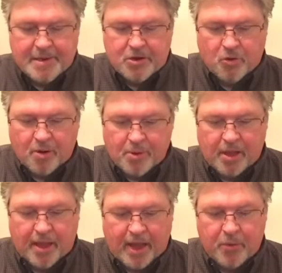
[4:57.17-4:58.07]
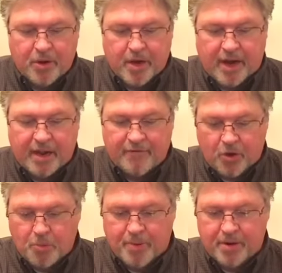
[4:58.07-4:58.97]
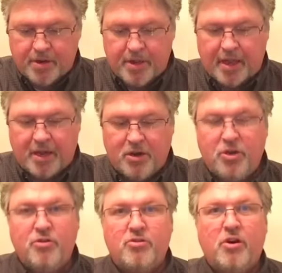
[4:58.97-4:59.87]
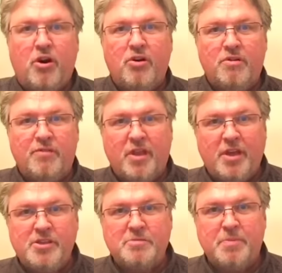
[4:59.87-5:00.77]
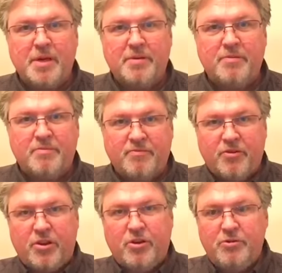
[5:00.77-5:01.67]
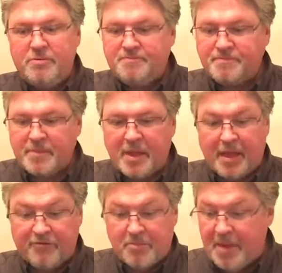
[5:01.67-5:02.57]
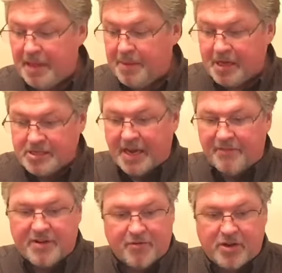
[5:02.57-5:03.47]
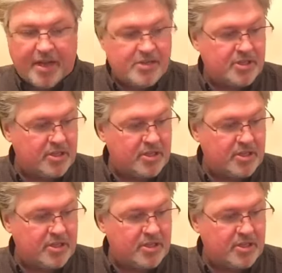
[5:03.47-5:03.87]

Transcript: Normally, I would not have opened and nuked all of these, but for you and for me, because I've never tasted